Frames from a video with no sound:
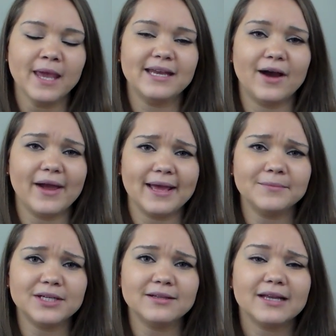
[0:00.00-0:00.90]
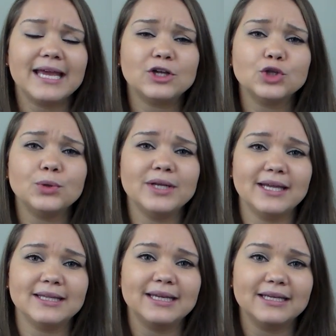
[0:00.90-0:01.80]
Now, I am going to include
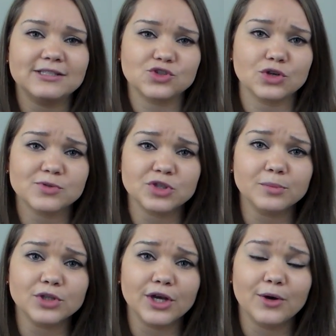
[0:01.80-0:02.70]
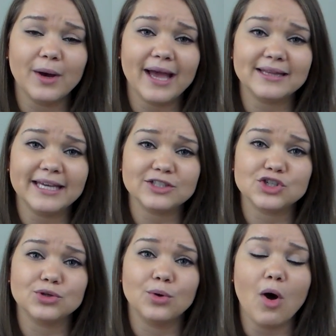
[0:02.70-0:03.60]
in the description below a link
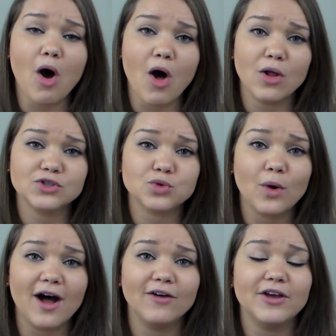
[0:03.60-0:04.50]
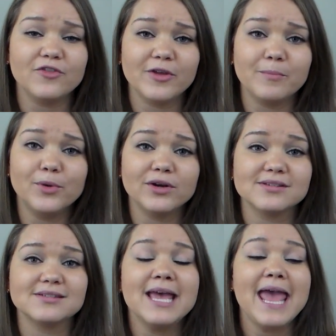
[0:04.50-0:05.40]
to all 12 of the
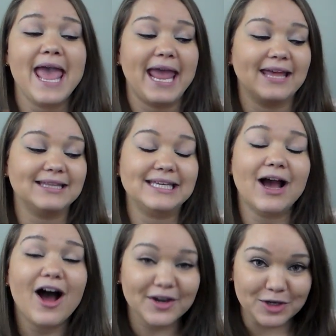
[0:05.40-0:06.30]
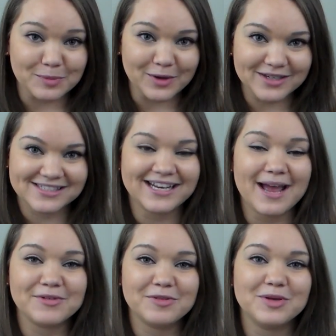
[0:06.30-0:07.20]
books and the audiobooks that
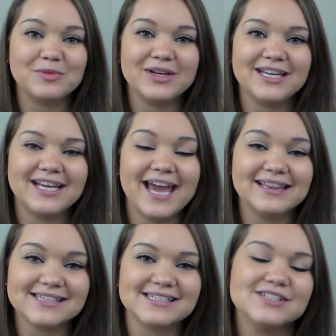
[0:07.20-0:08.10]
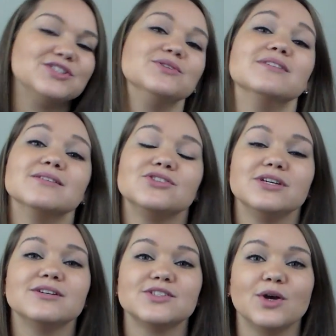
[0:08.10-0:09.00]
I'm going to be reading and listening to this
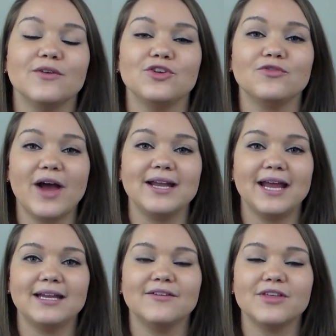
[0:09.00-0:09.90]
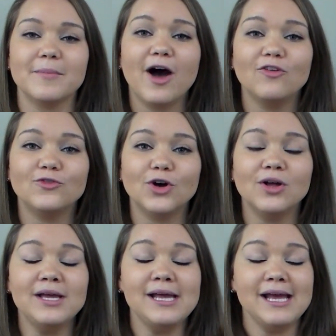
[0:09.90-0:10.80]
year. So if you find any of them
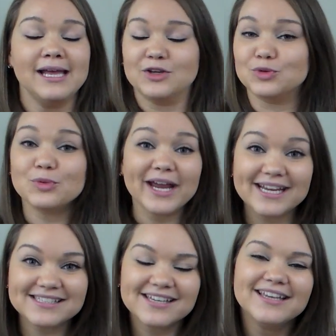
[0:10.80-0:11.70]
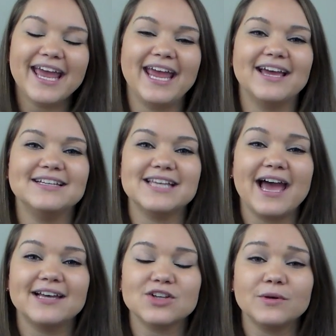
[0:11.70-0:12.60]
helpful, great. And
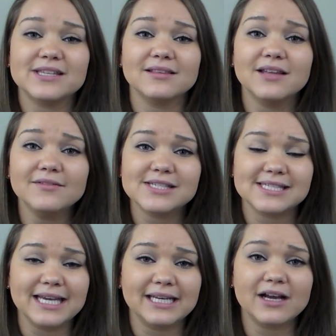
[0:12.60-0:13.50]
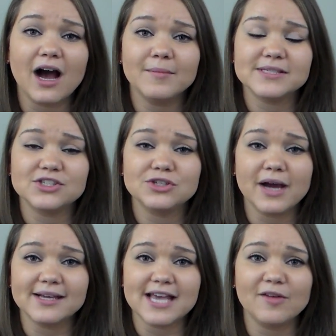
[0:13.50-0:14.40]
as always, I'd love to see any comments that you
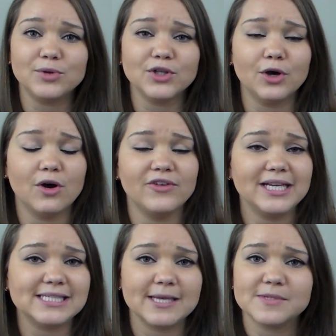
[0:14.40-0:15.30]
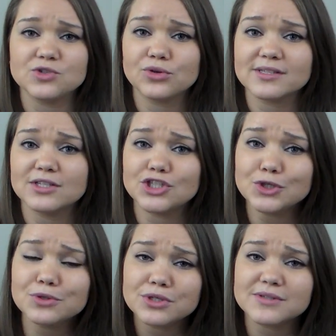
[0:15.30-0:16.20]
guys have below of any tips and tricks that
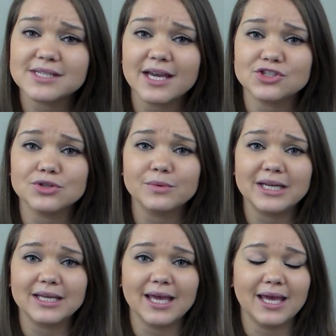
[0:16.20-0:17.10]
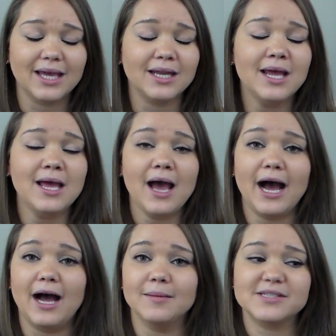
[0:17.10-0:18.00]
you use to get your reading in,
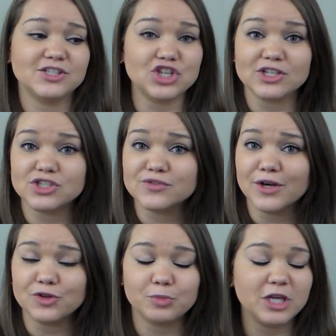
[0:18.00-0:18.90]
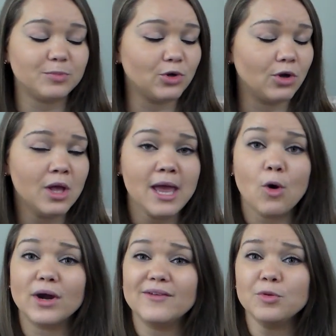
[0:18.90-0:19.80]
suggestions for other people,
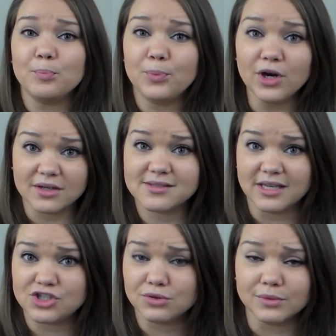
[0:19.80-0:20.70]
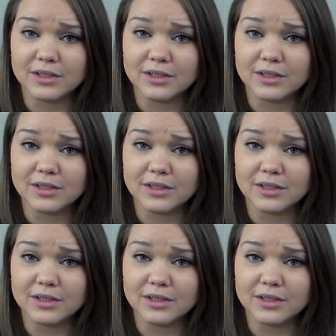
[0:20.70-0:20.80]
or even books that you